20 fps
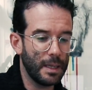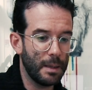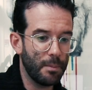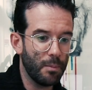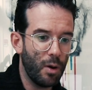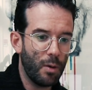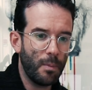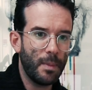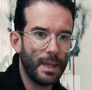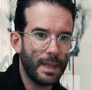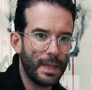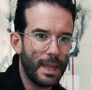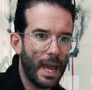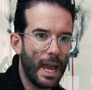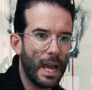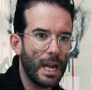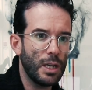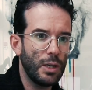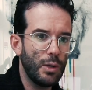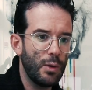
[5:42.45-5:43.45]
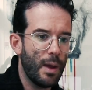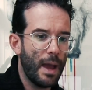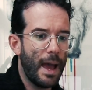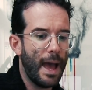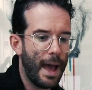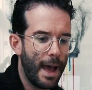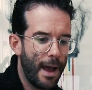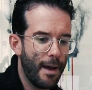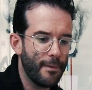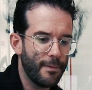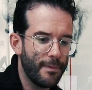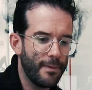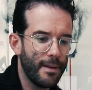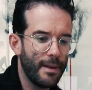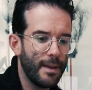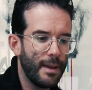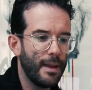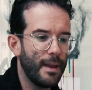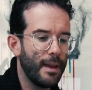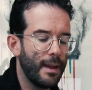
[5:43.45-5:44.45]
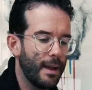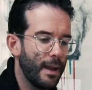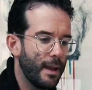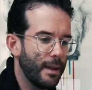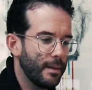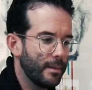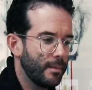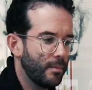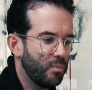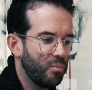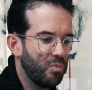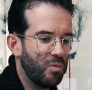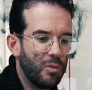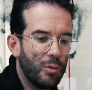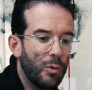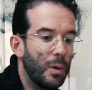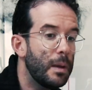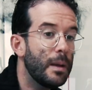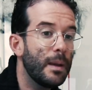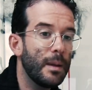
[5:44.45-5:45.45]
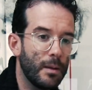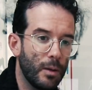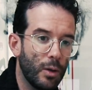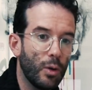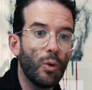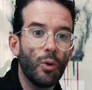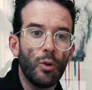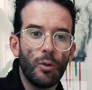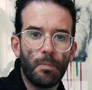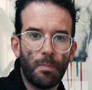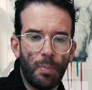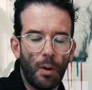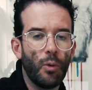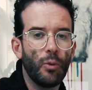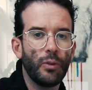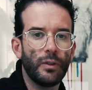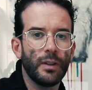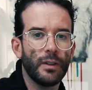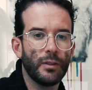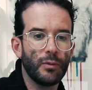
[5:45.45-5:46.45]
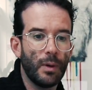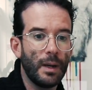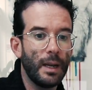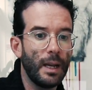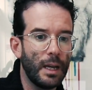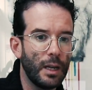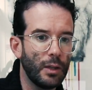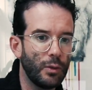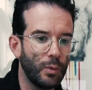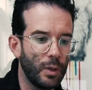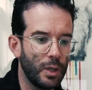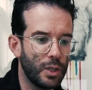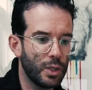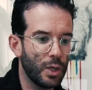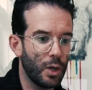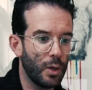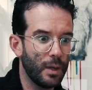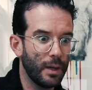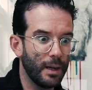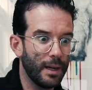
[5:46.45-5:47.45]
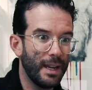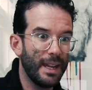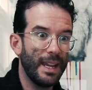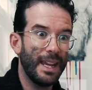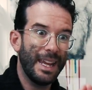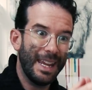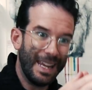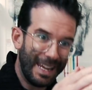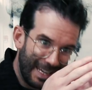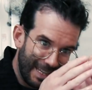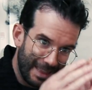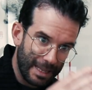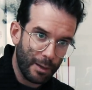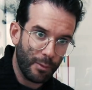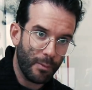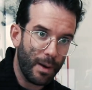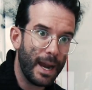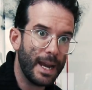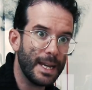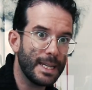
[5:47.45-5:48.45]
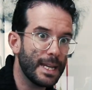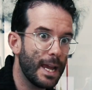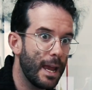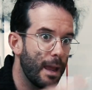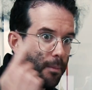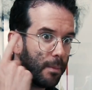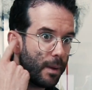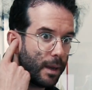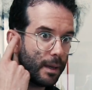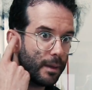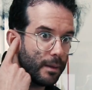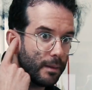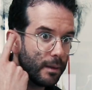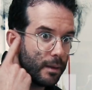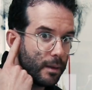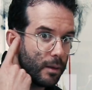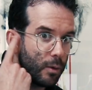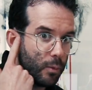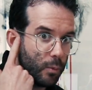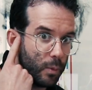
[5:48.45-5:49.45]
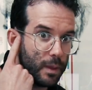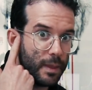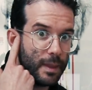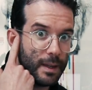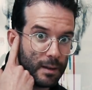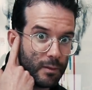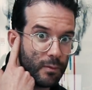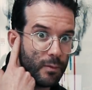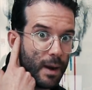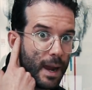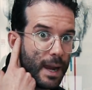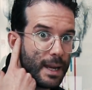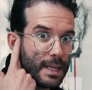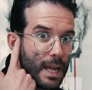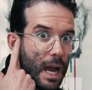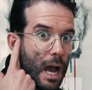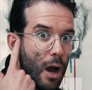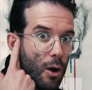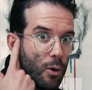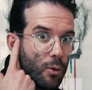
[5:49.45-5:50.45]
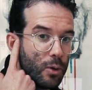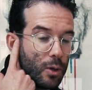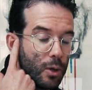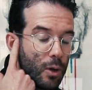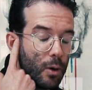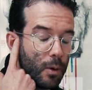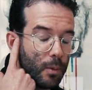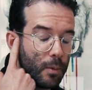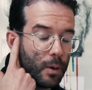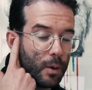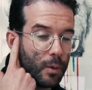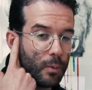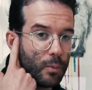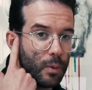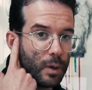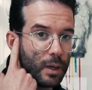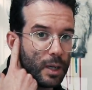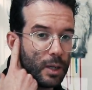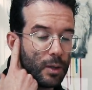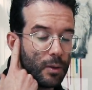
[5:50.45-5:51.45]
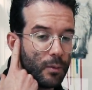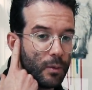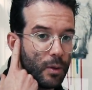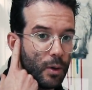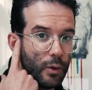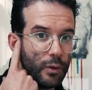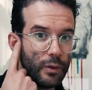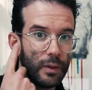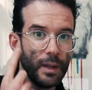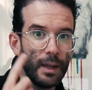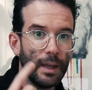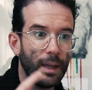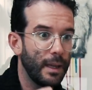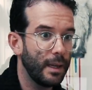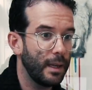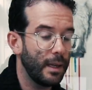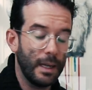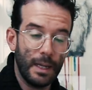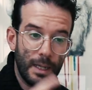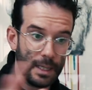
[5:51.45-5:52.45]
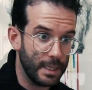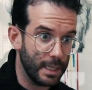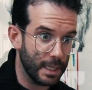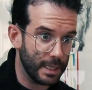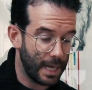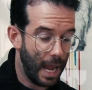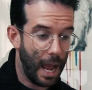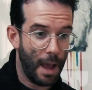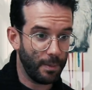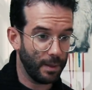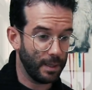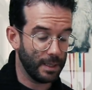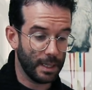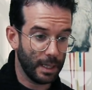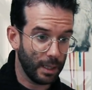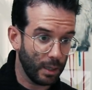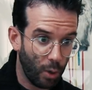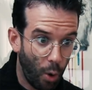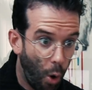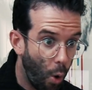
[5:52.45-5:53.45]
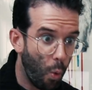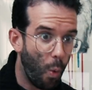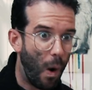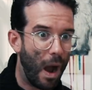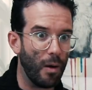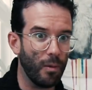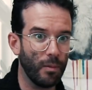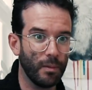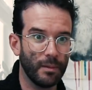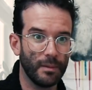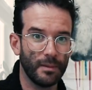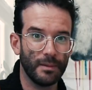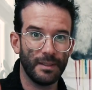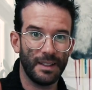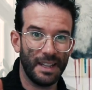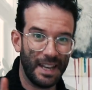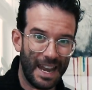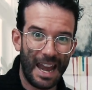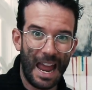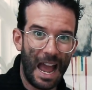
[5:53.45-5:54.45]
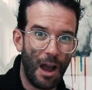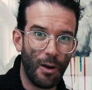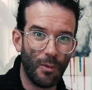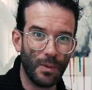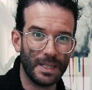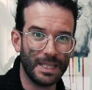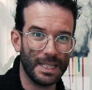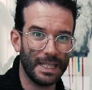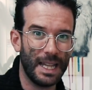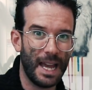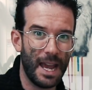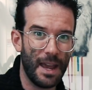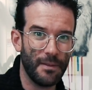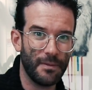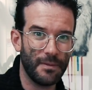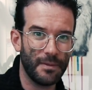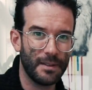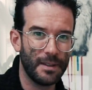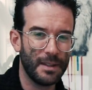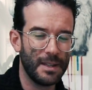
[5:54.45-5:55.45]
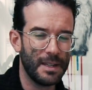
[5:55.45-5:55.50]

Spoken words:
The moment that you have 3 good poses related to each other in the right timing with the right audio, or working on those, it just happens. It's like, oh wow, now it's alive.